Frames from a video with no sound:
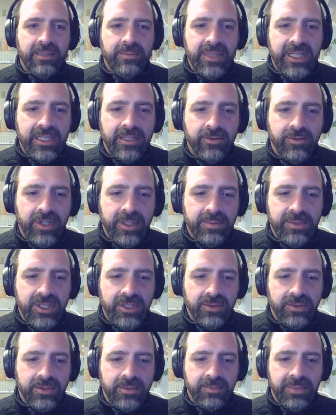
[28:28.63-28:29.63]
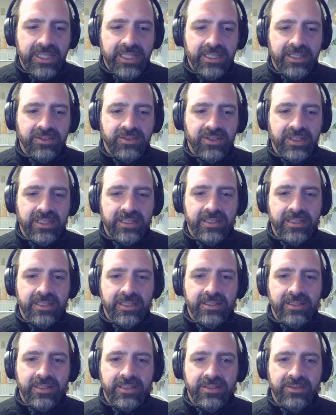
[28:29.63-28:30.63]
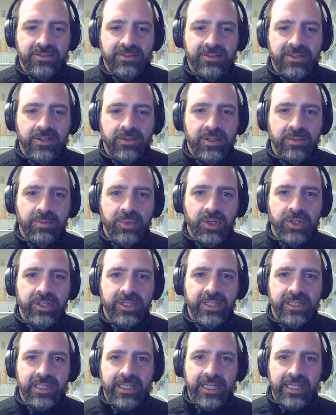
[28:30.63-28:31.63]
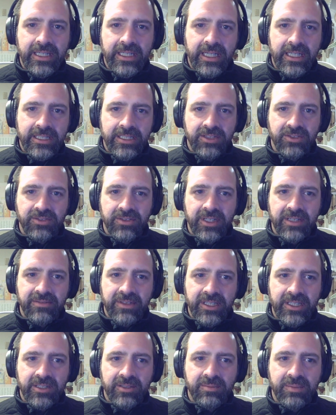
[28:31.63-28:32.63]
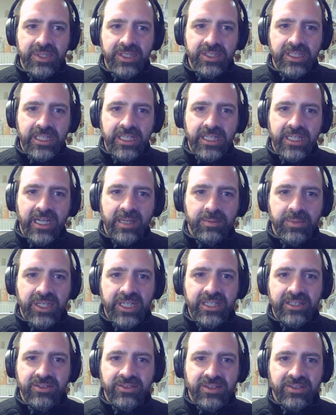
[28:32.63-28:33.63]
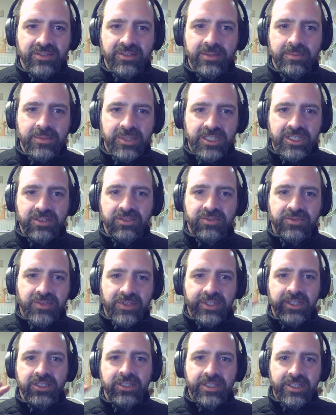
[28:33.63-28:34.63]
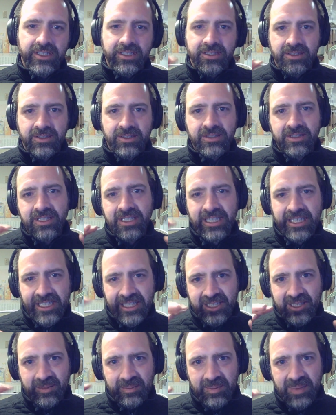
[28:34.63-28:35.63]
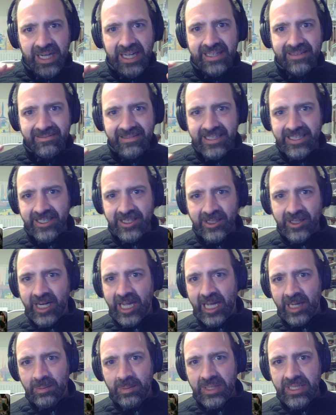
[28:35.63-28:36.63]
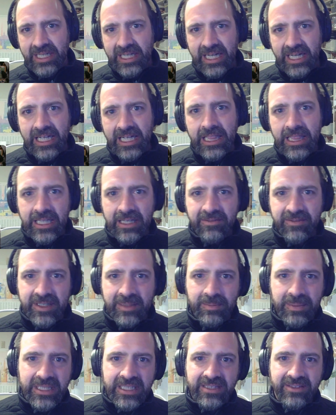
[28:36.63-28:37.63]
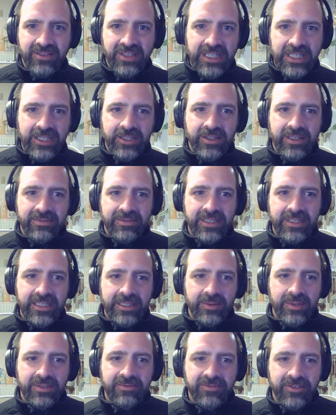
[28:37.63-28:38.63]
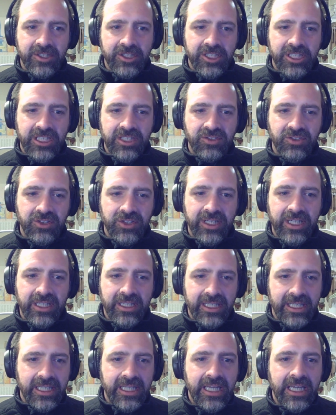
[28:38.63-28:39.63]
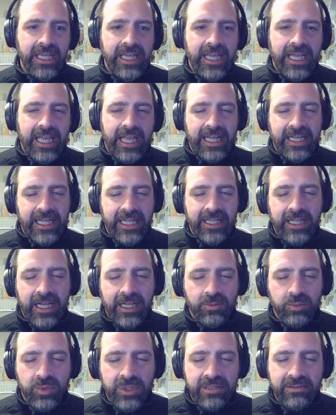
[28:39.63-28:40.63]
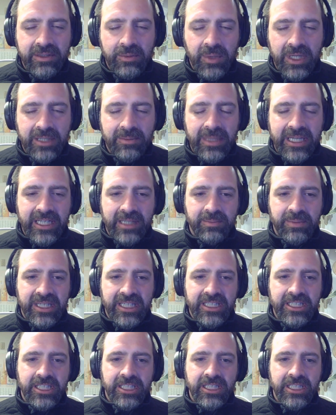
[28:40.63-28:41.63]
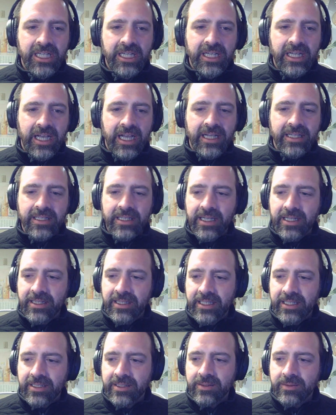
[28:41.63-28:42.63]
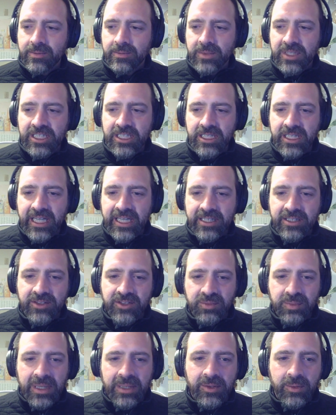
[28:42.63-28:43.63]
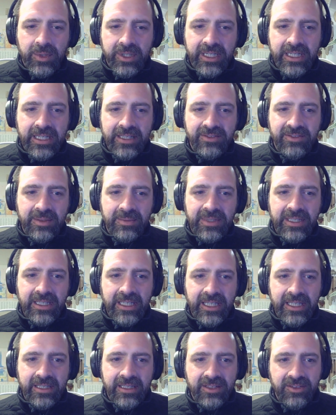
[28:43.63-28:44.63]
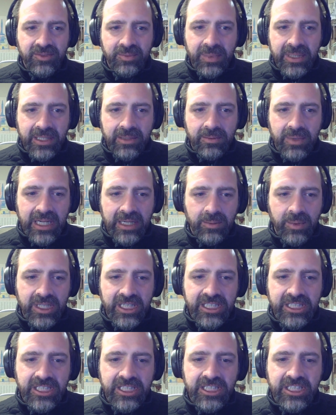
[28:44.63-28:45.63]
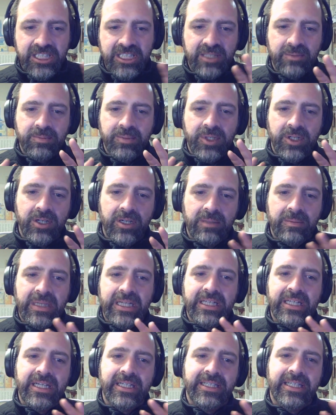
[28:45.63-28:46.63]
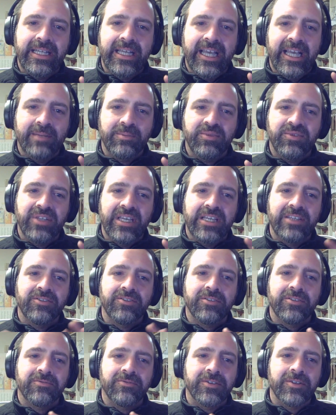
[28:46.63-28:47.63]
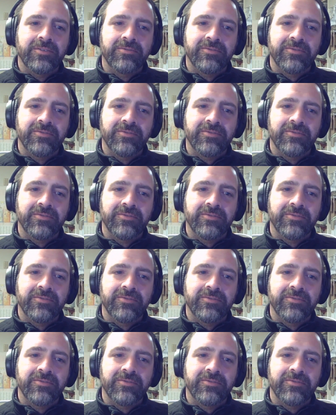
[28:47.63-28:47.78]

me interrupt you, because it's so important that I just love it. You're building an operating system just for your little compiling your app. I love it because then you don't have to deal with versions or anything. And I really want to make a pitch. I think Rich Lander is probably working on something like this, but I want to just ship all my .NET apps as the full